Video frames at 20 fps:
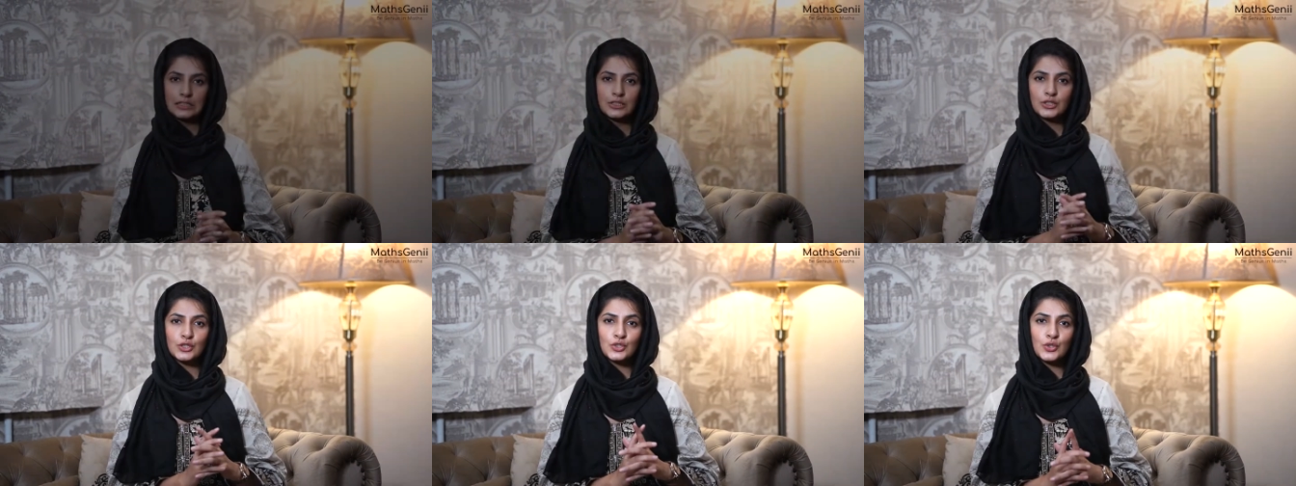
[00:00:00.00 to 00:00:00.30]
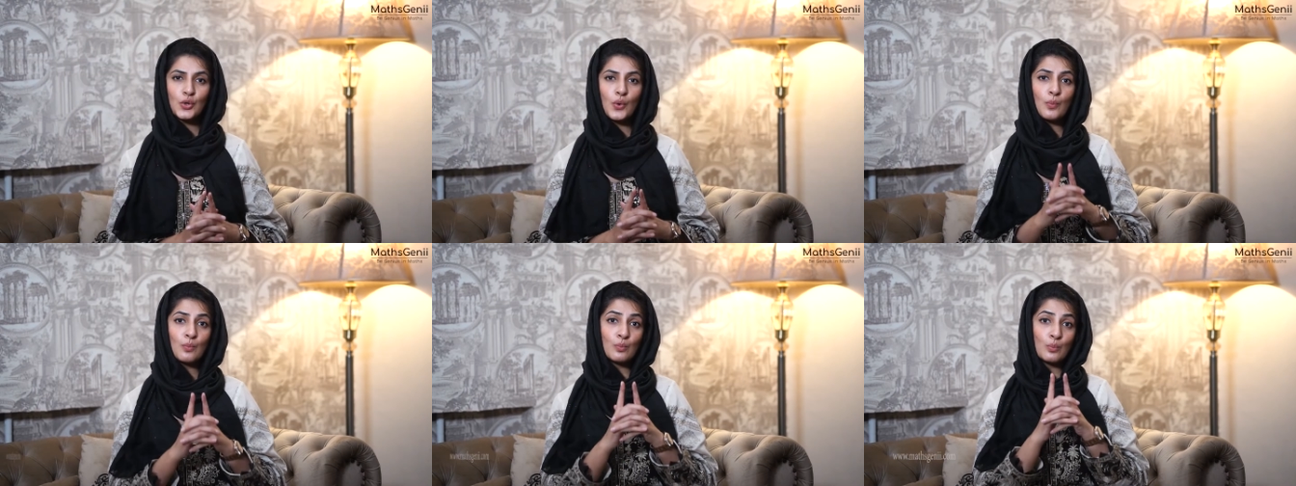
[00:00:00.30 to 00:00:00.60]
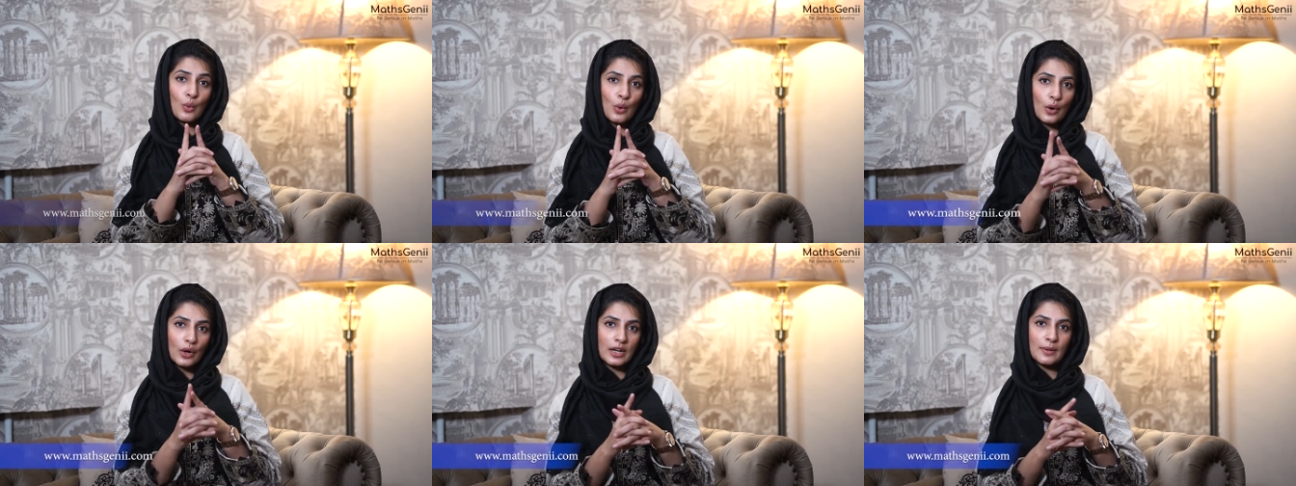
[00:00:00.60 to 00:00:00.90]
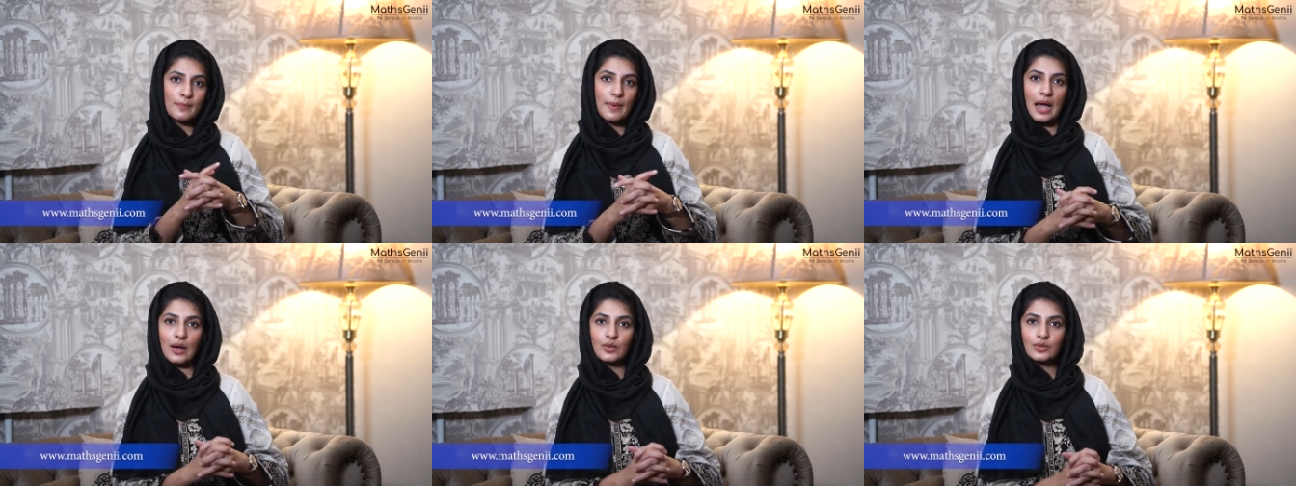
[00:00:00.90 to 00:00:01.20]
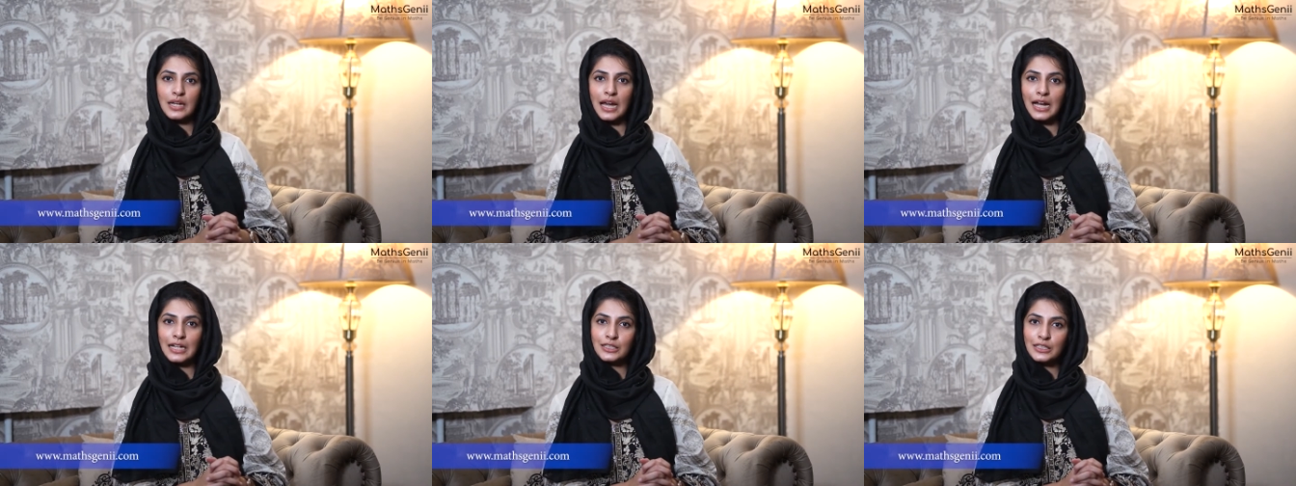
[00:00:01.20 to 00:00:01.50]
To know more
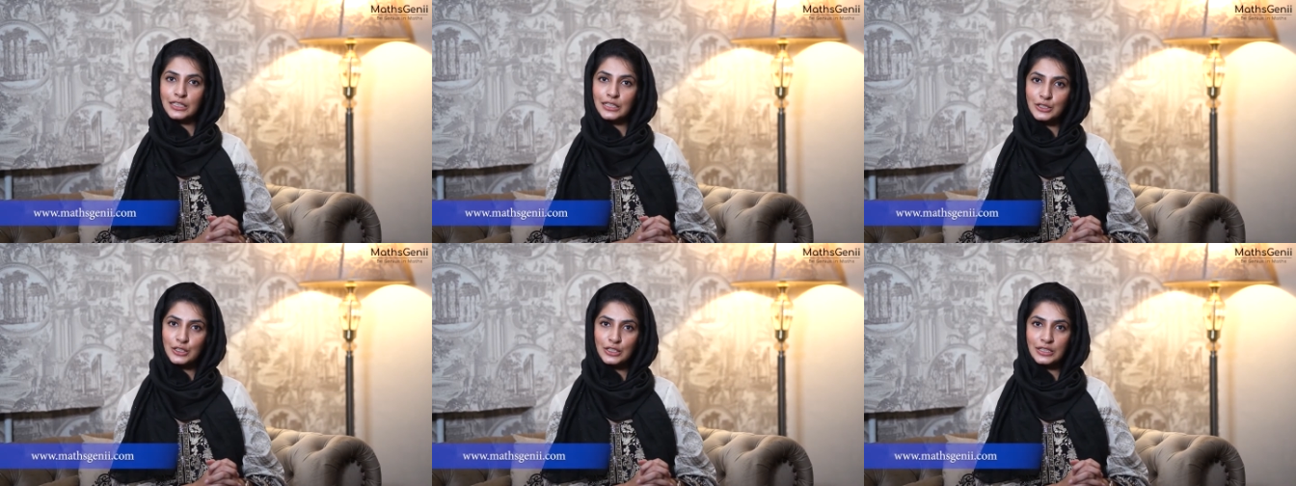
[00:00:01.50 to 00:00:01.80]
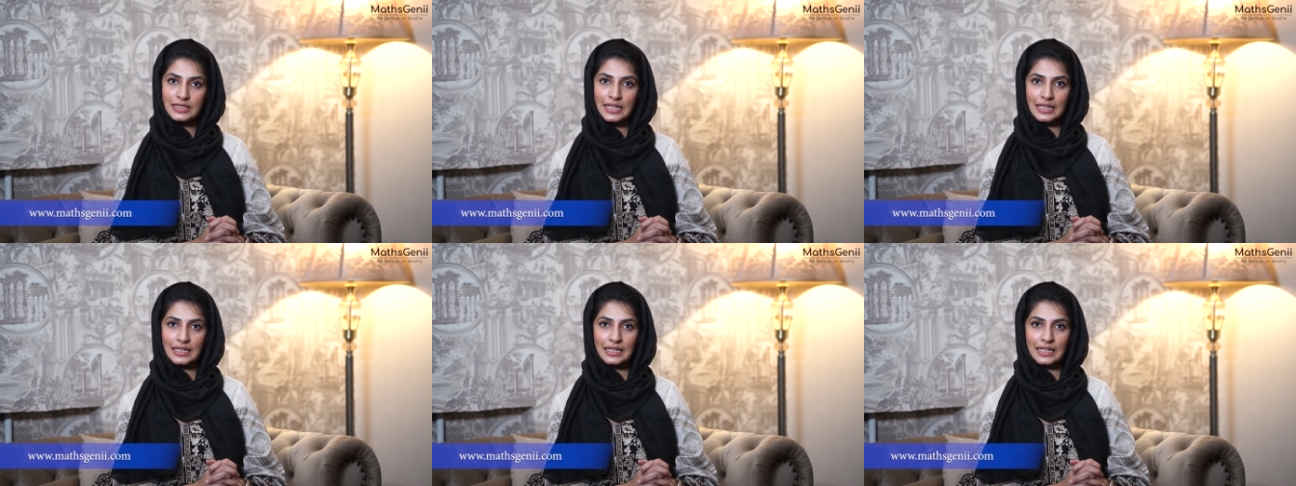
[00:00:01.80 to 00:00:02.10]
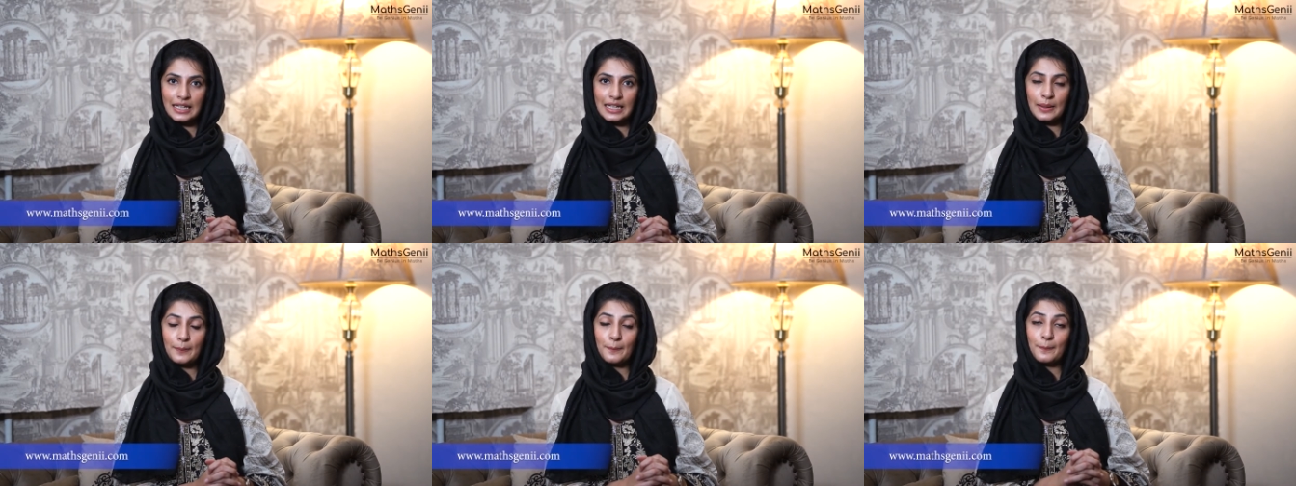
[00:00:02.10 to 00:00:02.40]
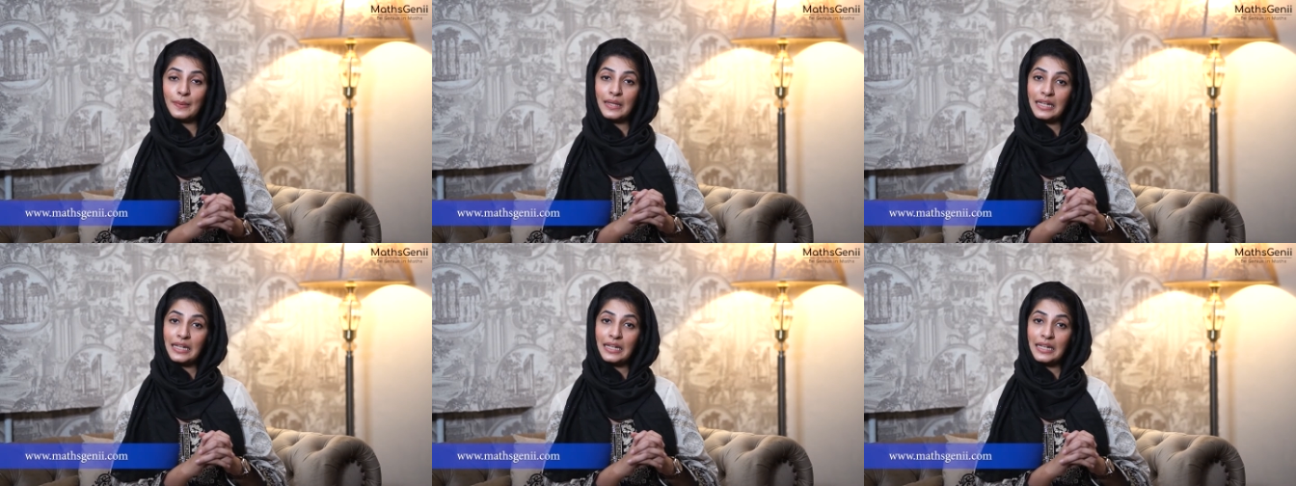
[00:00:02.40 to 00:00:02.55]
about our teaching technique,